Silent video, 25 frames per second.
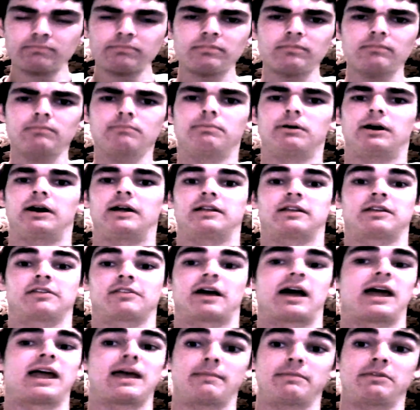But because
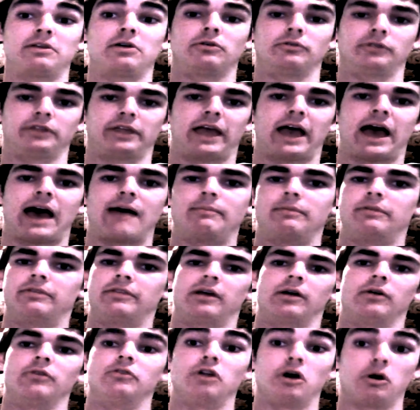I am the only admin
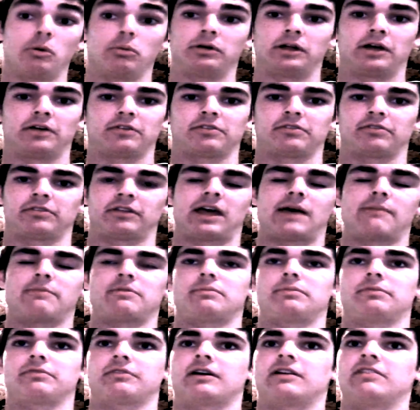there, no one else is an
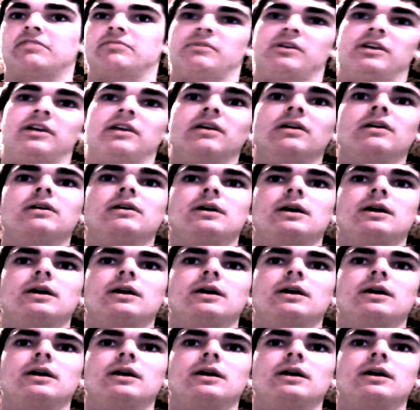admin besides me.